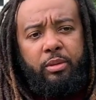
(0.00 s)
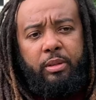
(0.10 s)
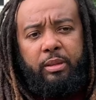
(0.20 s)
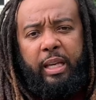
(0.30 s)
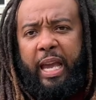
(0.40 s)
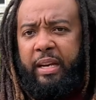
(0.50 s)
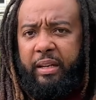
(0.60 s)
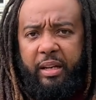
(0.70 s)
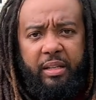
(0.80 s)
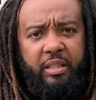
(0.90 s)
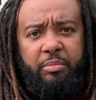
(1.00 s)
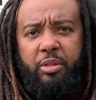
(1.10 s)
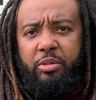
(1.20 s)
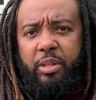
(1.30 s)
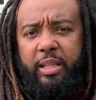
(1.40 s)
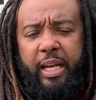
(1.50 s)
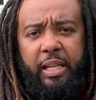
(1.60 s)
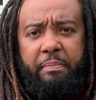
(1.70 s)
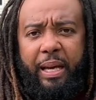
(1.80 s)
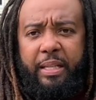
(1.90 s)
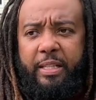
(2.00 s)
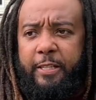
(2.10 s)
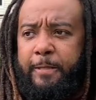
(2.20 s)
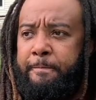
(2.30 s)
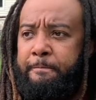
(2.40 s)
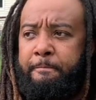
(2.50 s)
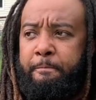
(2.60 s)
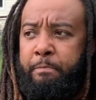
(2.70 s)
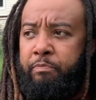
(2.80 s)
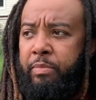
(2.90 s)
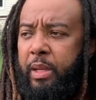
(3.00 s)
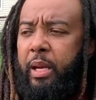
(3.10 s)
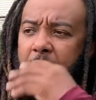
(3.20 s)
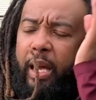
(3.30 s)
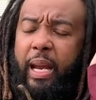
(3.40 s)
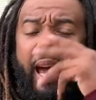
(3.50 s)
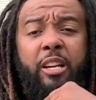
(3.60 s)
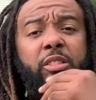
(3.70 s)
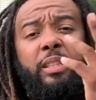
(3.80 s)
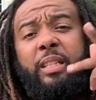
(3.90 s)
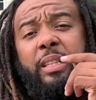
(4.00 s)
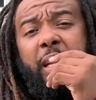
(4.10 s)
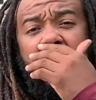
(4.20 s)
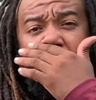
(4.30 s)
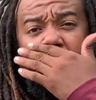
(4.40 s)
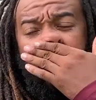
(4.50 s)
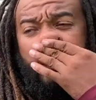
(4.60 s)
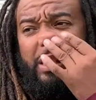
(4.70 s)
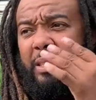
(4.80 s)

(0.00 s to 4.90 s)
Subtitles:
gaining customers on a daily basis. And actually today marks